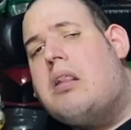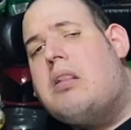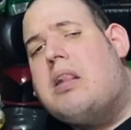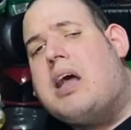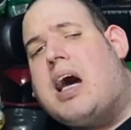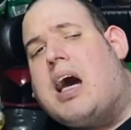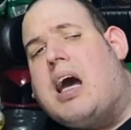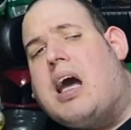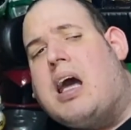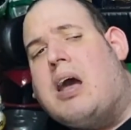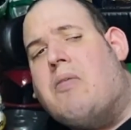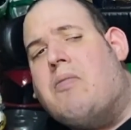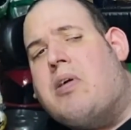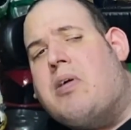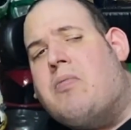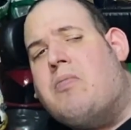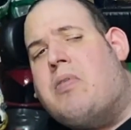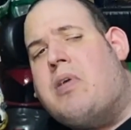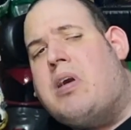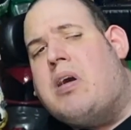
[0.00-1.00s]
that
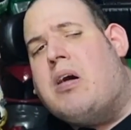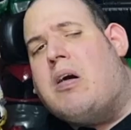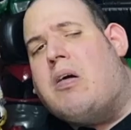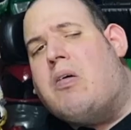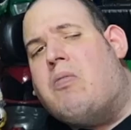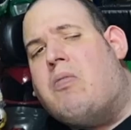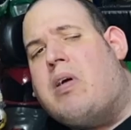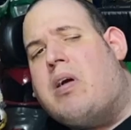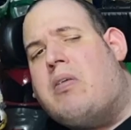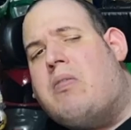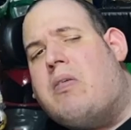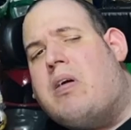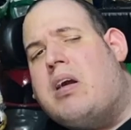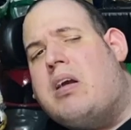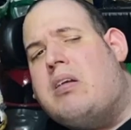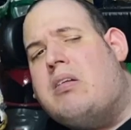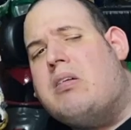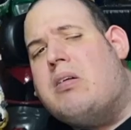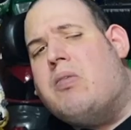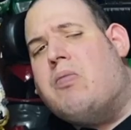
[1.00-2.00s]
MMPR Red
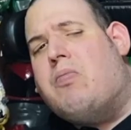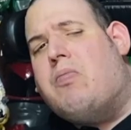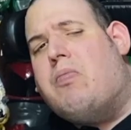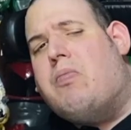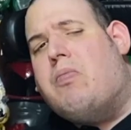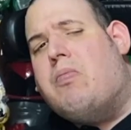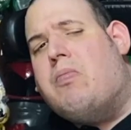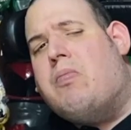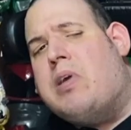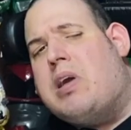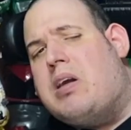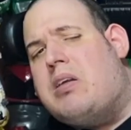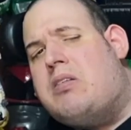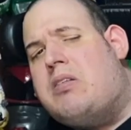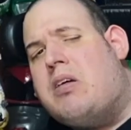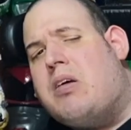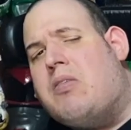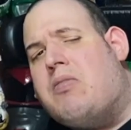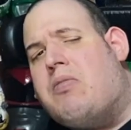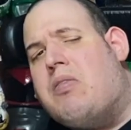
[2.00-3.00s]
Ranger
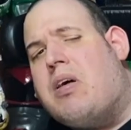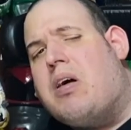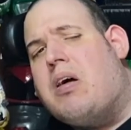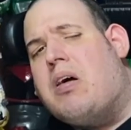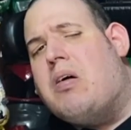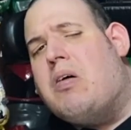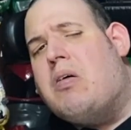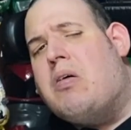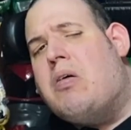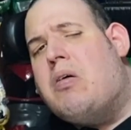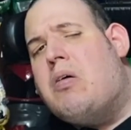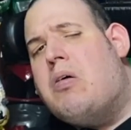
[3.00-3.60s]
picture for